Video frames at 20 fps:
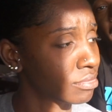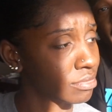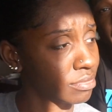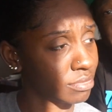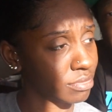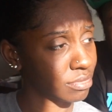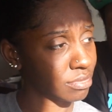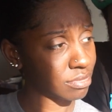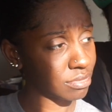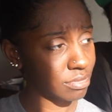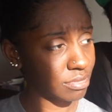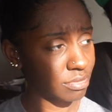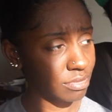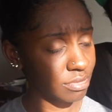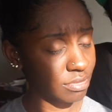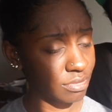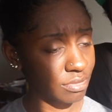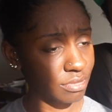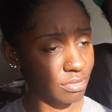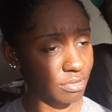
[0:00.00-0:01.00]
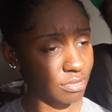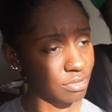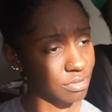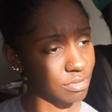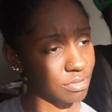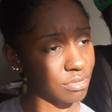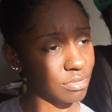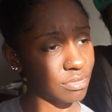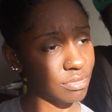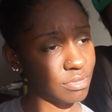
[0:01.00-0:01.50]

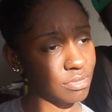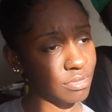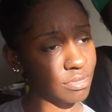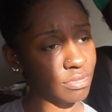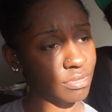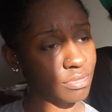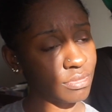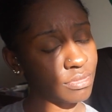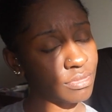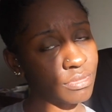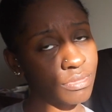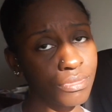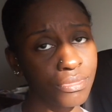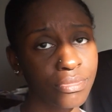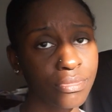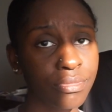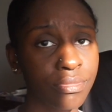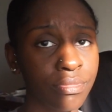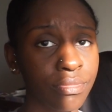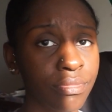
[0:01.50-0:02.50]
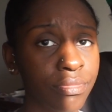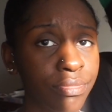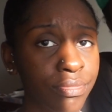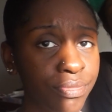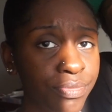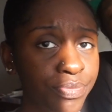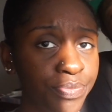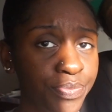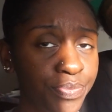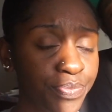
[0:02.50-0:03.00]

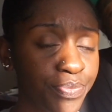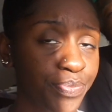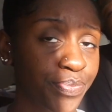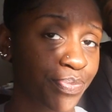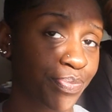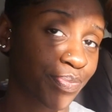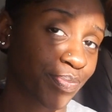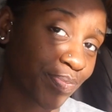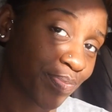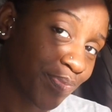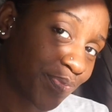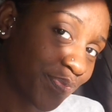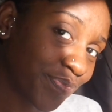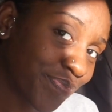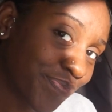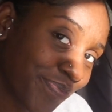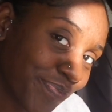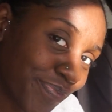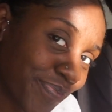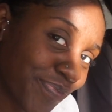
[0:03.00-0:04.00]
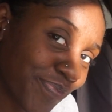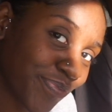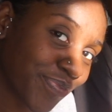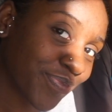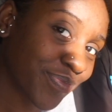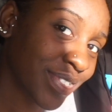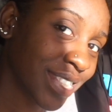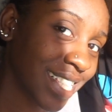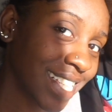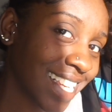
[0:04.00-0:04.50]

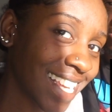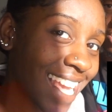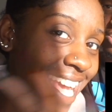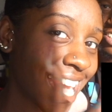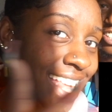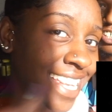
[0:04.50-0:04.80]
(not speaking)